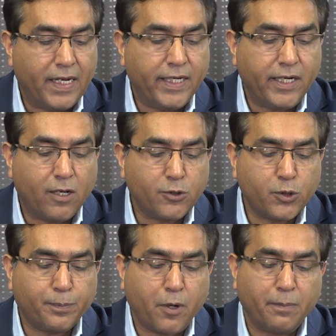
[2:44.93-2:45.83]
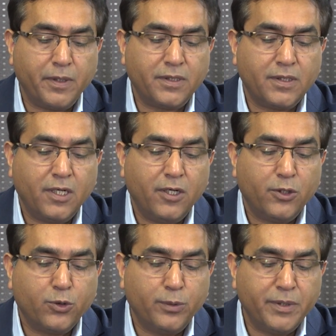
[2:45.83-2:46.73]
He also promised
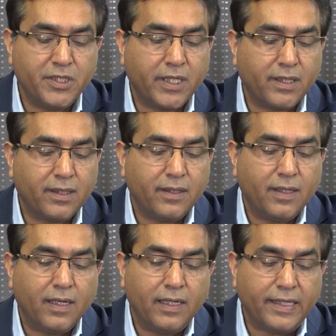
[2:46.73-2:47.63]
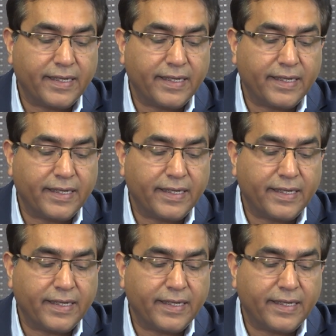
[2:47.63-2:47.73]
to immediately